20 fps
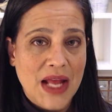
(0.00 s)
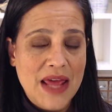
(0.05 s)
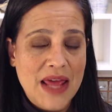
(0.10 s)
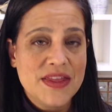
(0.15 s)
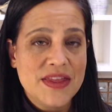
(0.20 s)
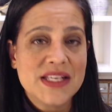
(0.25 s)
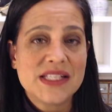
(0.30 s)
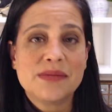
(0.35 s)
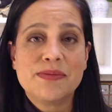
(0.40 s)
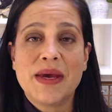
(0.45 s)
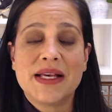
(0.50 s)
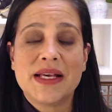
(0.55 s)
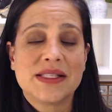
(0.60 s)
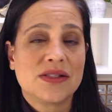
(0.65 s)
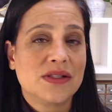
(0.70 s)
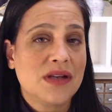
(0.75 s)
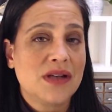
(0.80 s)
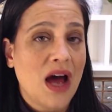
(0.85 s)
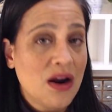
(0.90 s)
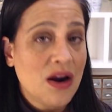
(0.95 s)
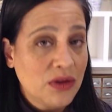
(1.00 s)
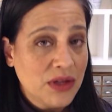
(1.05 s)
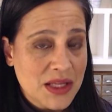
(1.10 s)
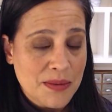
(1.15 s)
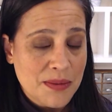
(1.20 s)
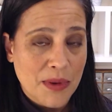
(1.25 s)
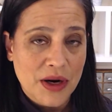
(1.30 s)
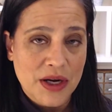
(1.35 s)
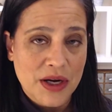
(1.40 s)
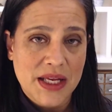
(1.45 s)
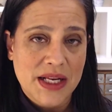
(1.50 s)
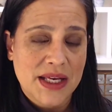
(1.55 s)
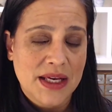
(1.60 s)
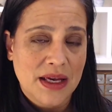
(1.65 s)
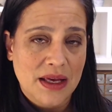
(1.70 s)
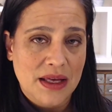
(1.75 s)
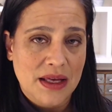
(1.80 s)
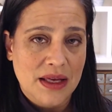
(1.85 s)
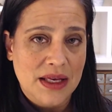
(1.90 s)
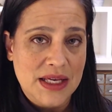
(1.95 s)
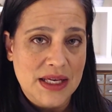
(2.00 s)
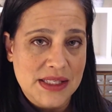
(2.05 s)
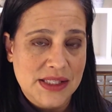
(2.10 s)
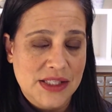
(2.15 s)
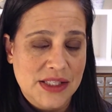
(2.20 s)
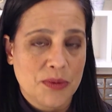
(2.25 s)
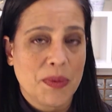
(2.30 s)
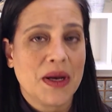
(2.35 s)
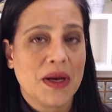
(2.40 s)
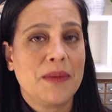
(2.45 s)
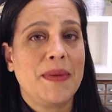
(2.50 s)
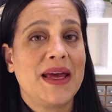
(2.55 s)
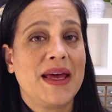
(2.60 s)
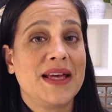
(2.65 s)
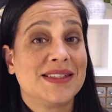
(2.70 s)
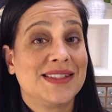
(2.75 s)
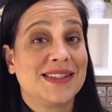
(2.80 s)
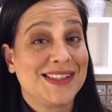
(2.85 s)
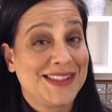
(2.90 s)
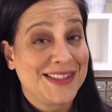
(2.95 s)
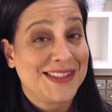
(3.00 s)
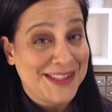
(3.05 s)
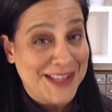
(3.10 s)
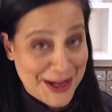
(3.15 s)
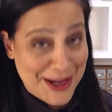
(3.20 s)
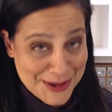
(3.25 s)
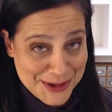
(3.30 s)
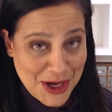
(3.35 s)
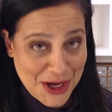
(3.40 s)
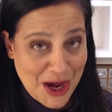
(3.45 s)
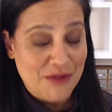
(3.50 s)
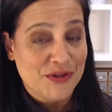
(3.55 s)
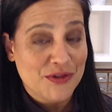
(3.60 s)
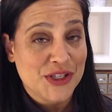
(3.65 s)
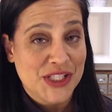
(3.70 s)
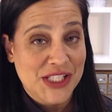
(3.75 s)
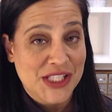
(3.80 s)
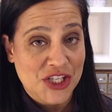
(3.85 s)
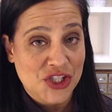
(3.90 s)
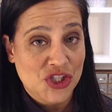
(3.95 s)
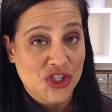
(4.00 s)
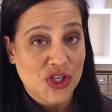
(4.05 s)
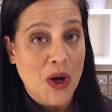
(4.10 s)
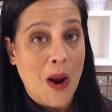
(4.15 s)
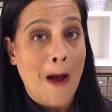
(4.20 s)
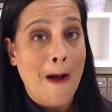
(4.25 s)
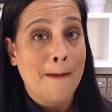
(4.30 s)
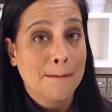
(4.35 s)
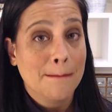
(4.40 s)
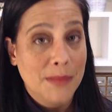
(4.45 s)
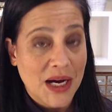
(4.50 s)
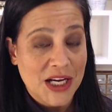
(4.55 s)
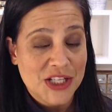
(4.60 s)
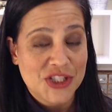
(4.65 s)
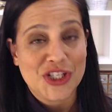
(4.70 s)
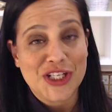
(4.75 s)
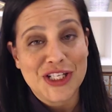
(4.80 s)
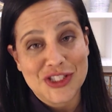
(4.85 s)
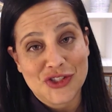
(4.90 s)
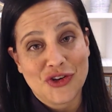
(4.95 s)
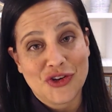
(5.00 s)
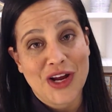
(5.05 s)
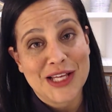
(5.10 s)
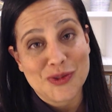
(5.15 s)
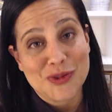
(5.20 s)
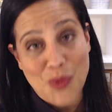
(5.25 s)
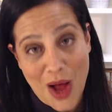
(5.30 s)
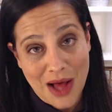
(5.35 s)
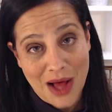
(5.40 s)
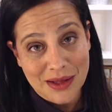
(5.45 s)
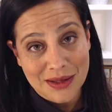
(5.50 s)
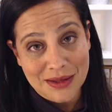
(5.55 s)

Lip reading: this makes not only the marketing easier, but it makes the sales conversation much easier as well.